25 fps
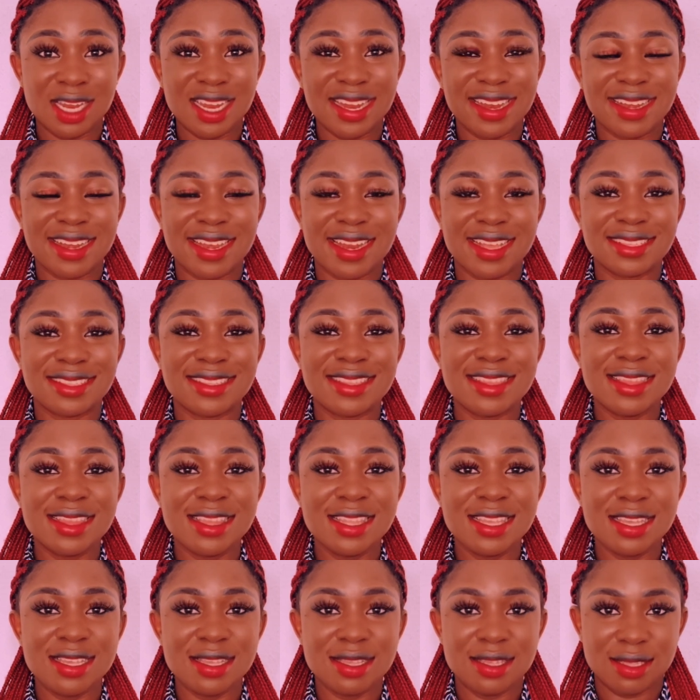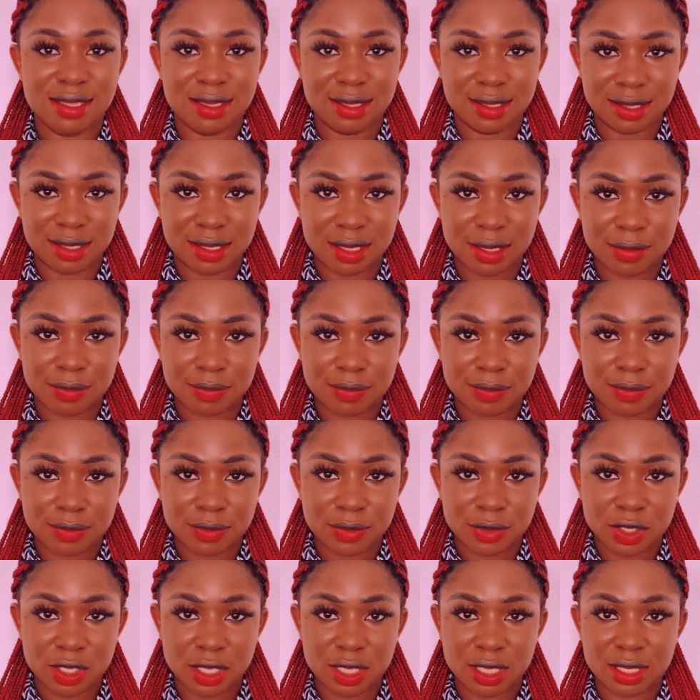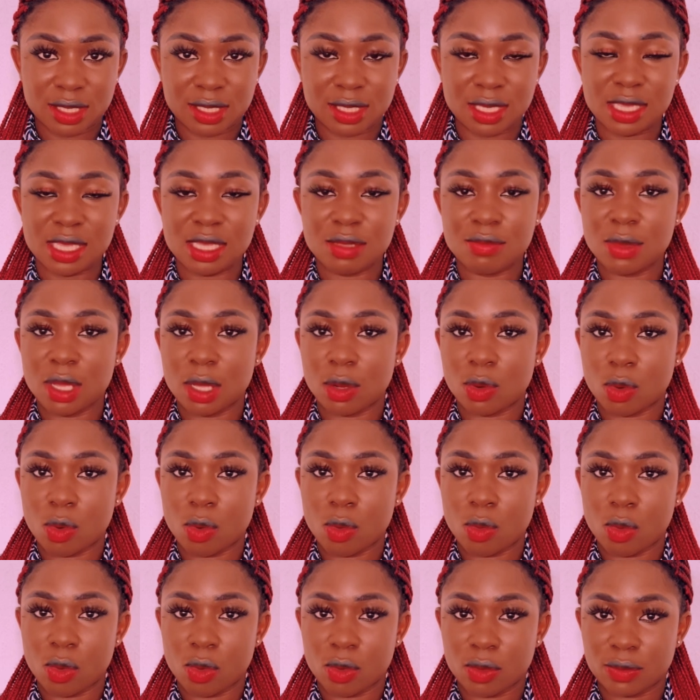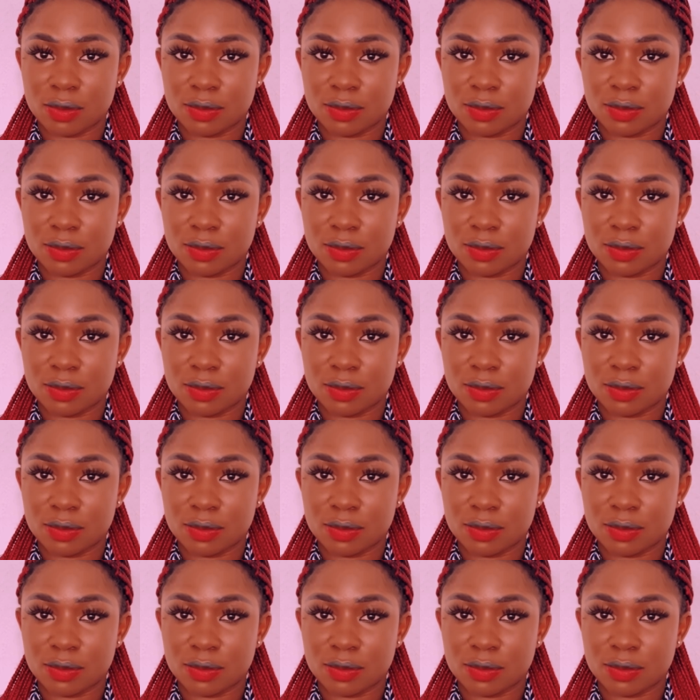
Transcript: There's knees is ikpere ukwu.